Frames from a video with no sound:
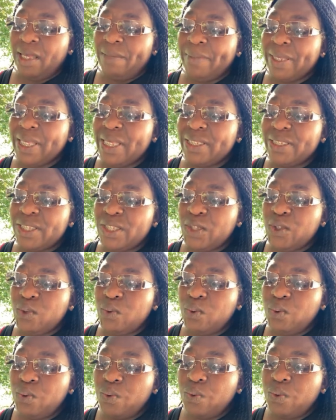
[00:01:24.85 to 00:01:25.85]
because
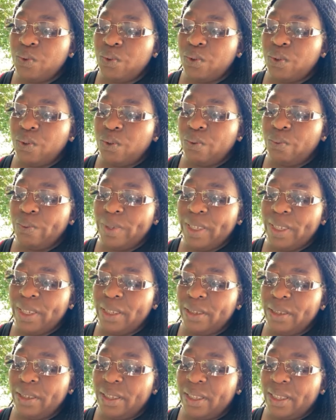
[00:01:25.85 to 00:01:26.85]
you
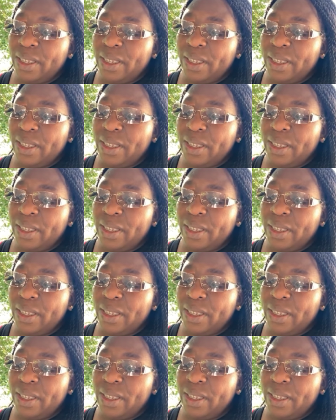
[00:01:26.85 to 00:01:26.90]
will